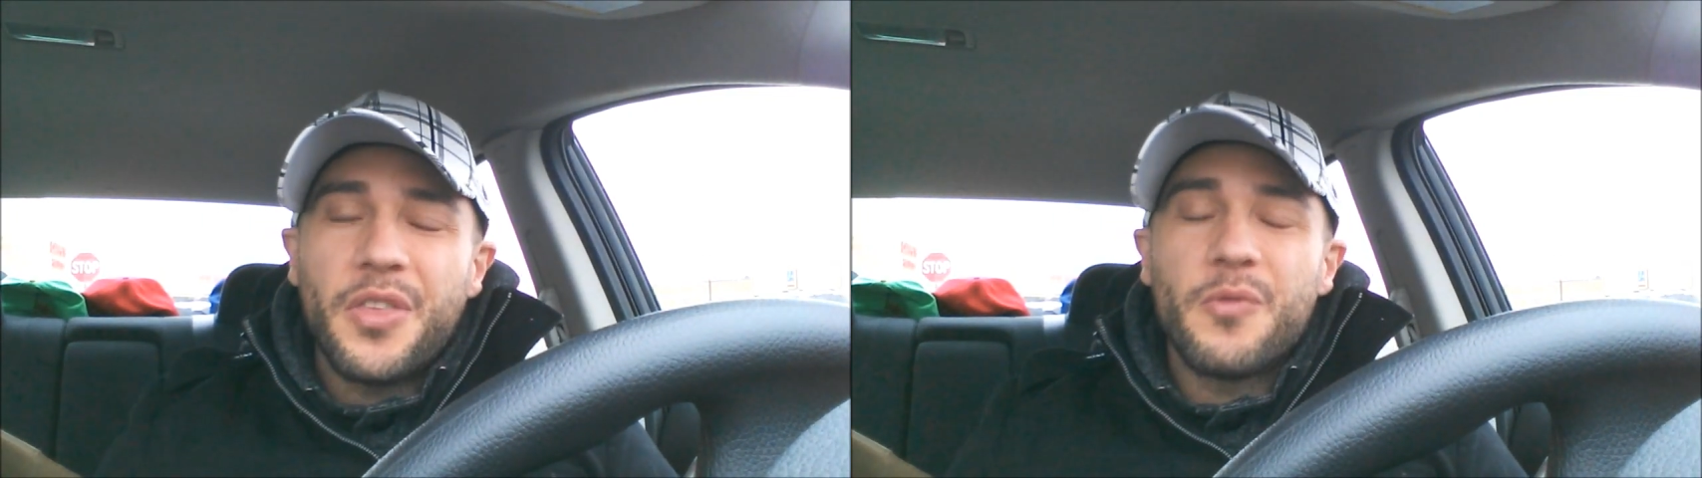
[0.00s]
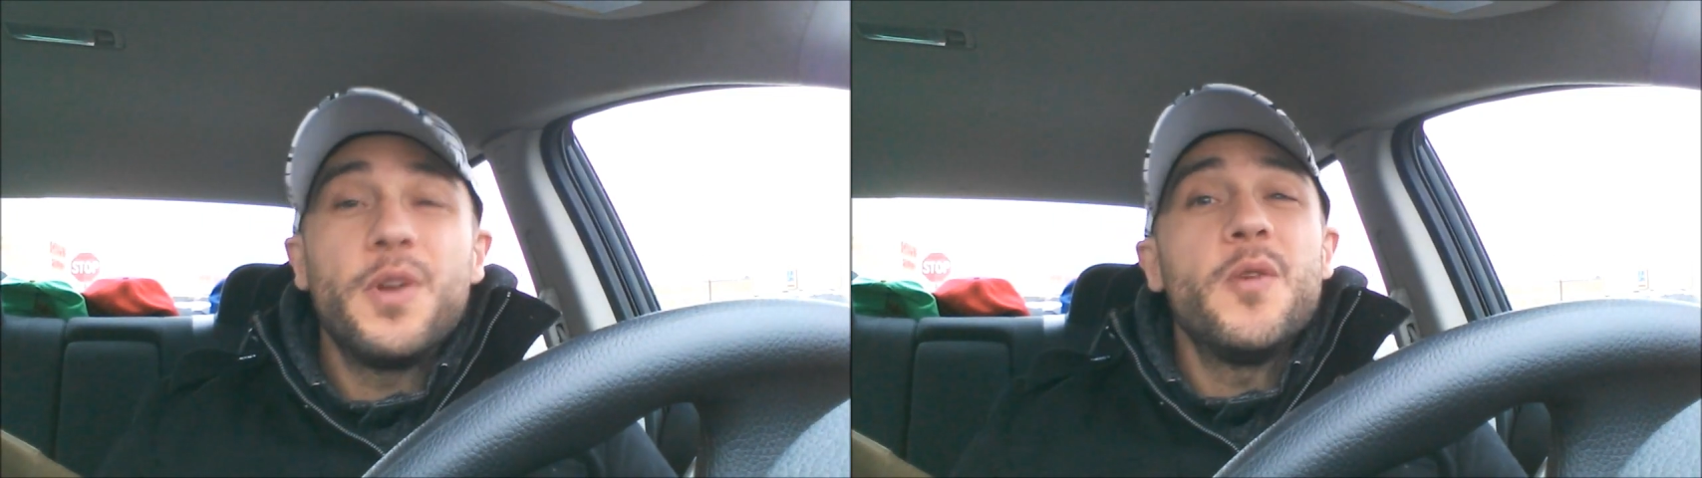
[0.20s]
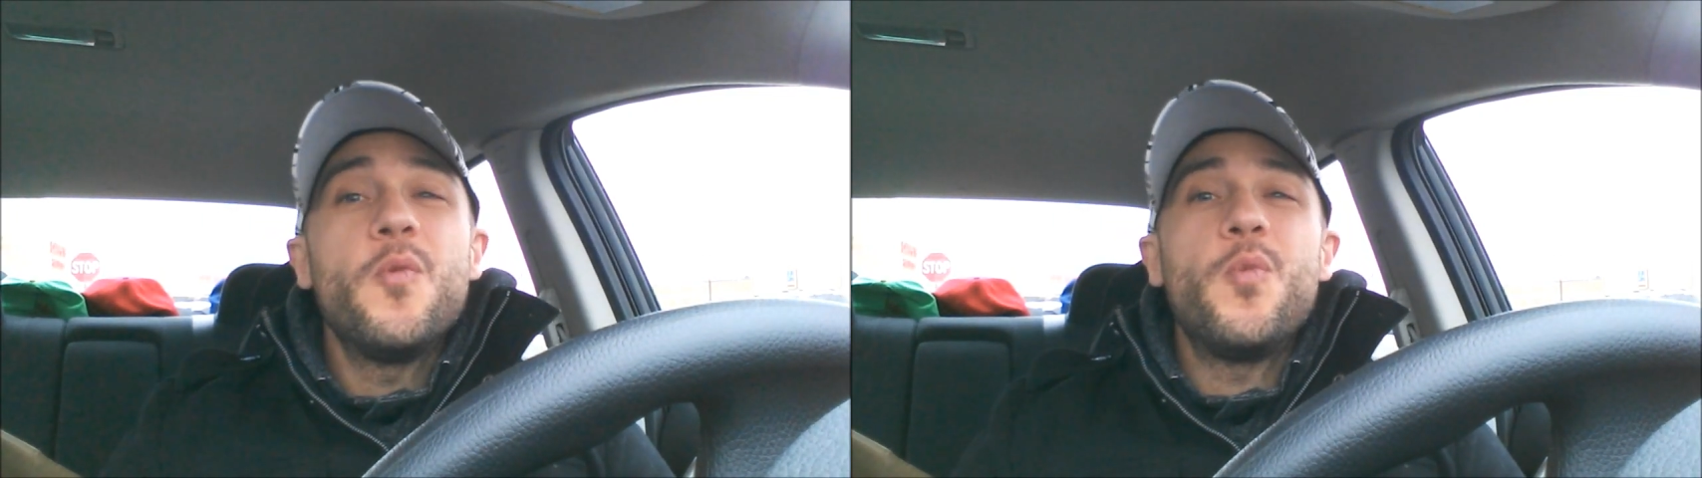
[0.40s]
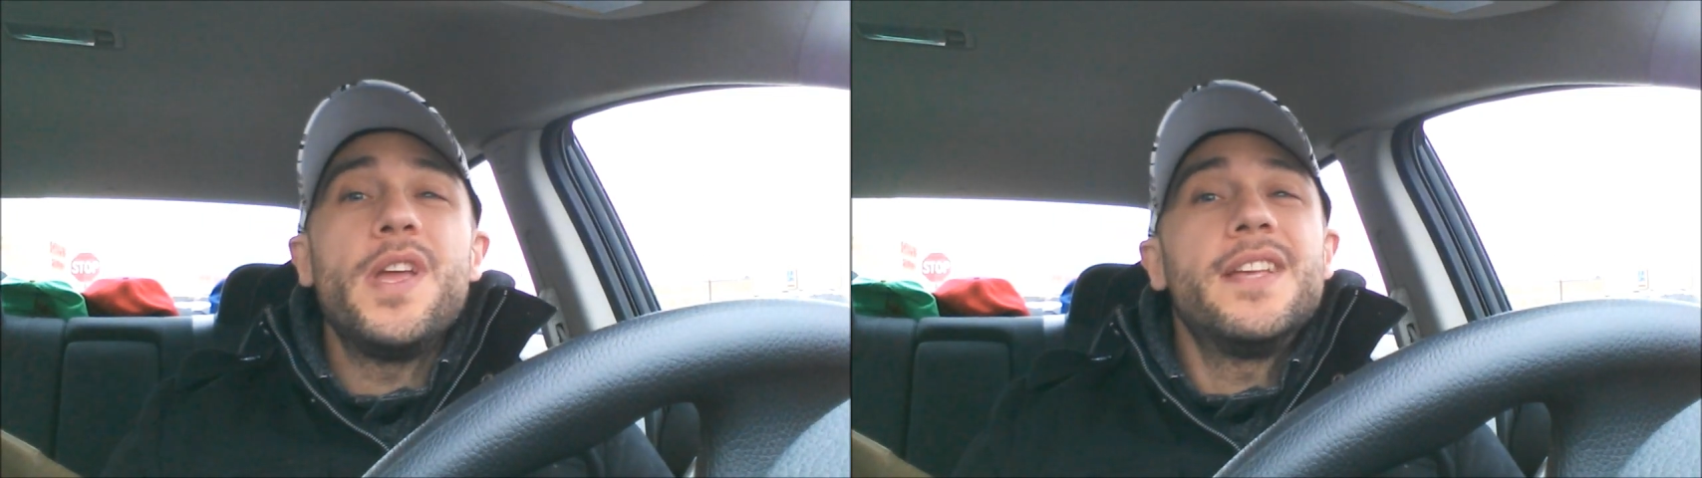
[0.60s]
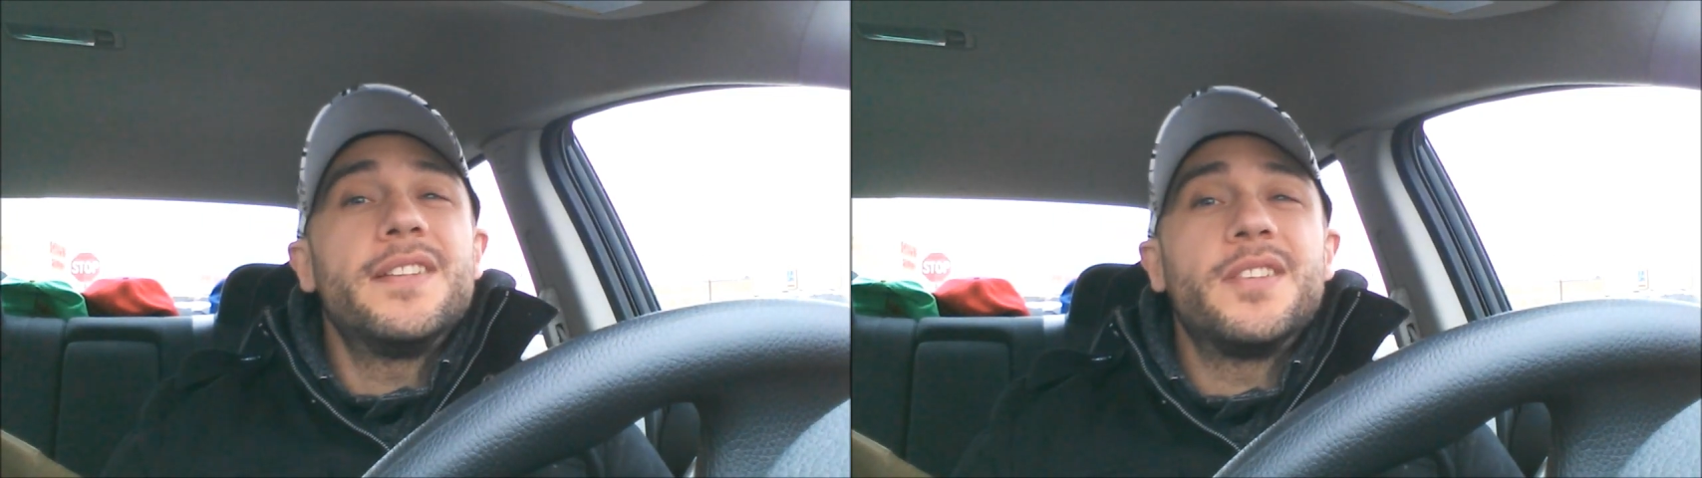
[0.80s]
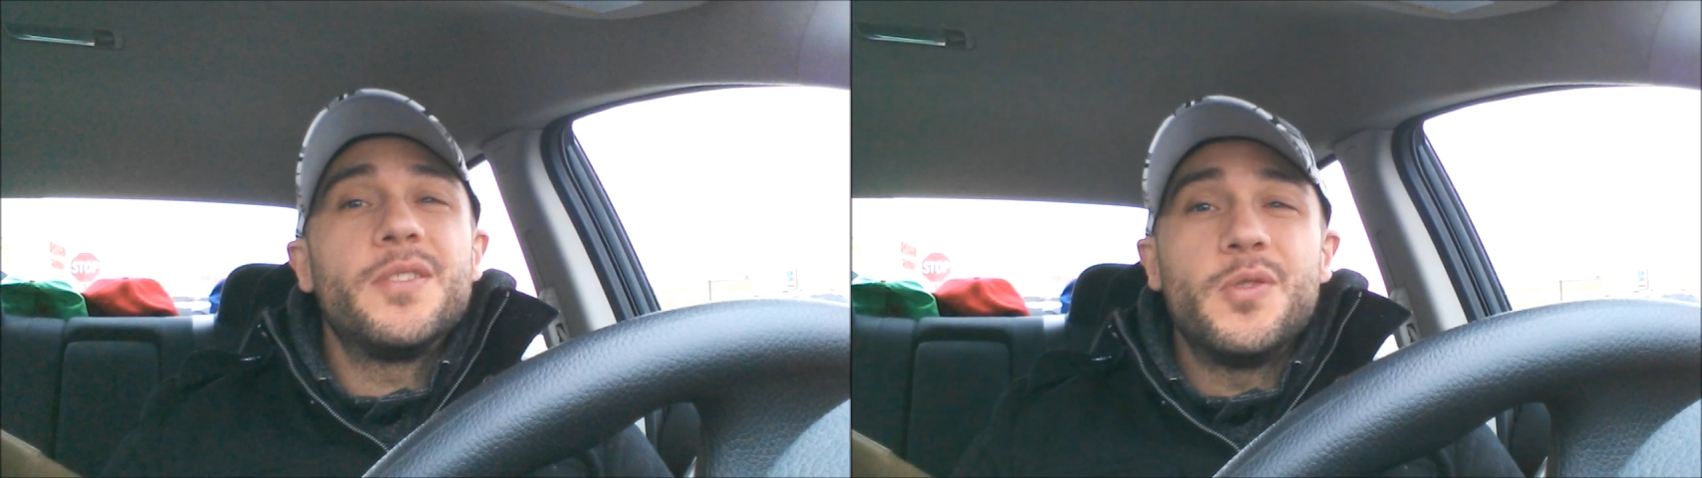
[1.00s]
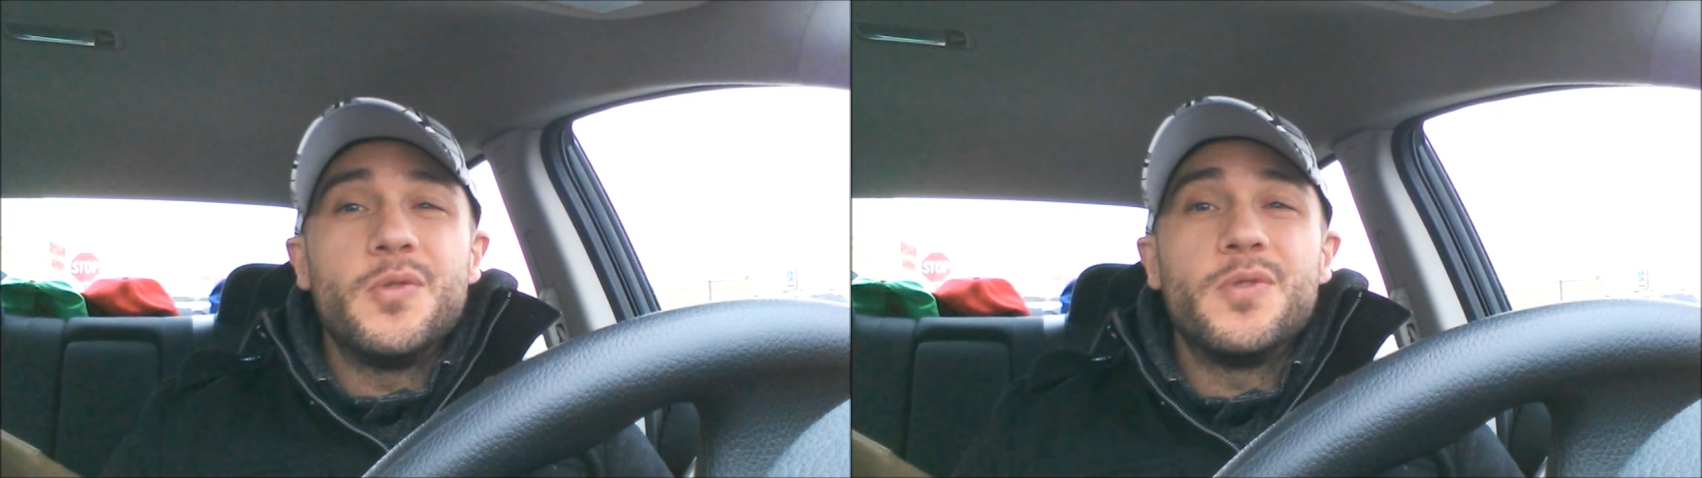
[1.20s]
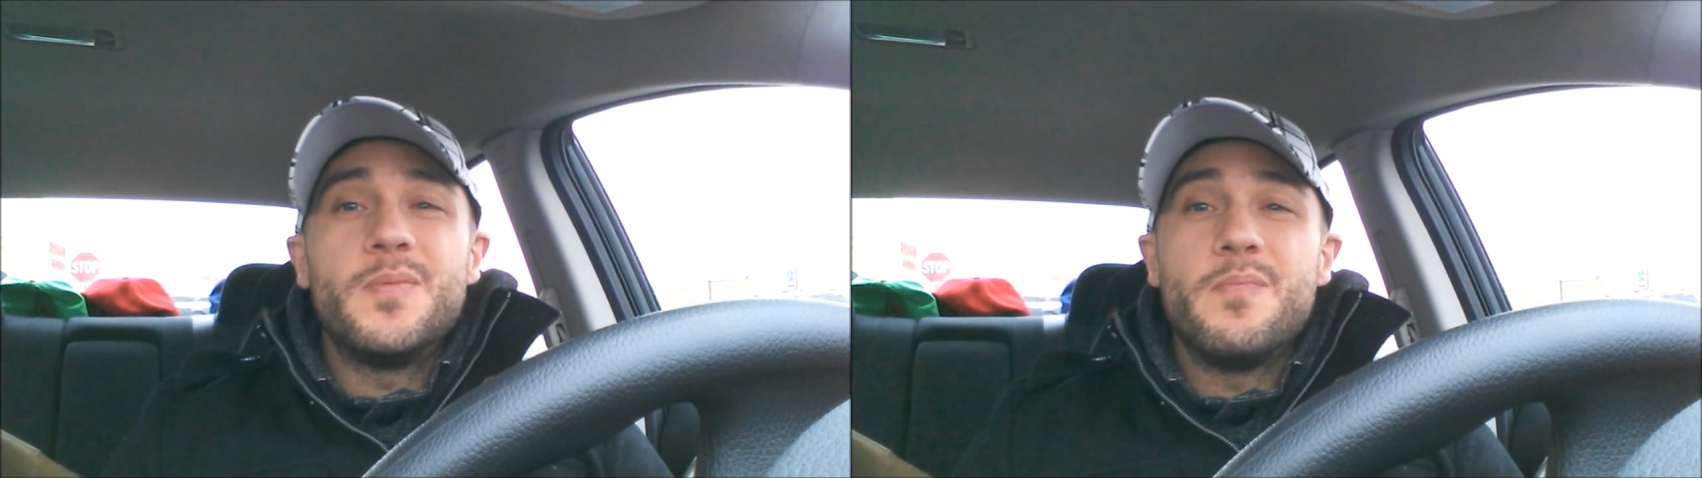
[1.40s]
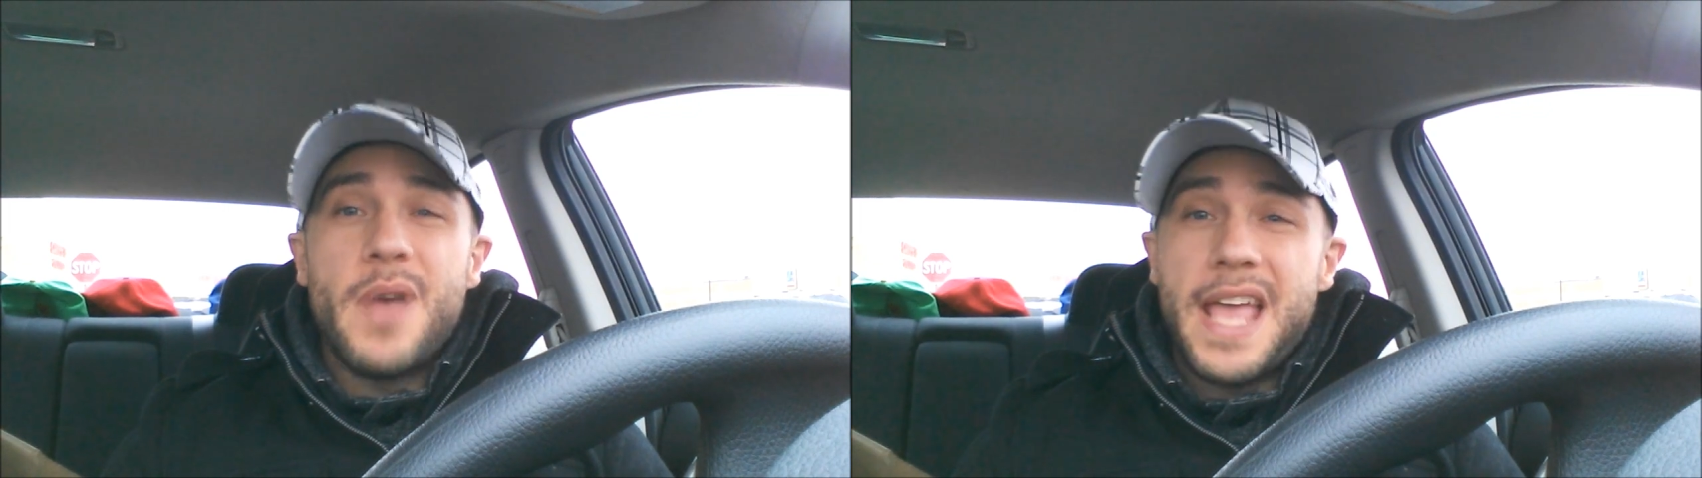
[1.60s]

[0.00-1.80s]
three weeks to lose